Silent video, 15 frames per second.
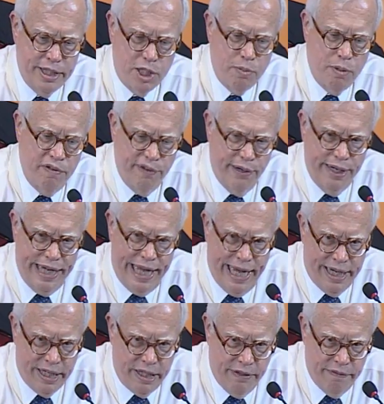has been very
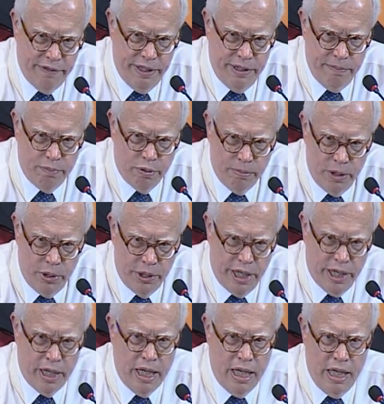active in
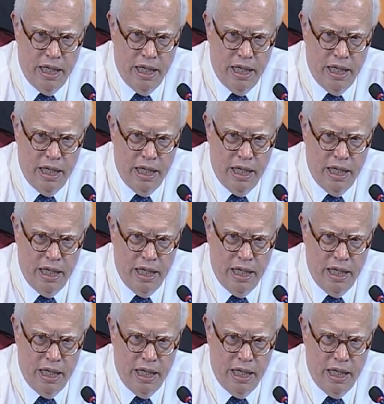promoting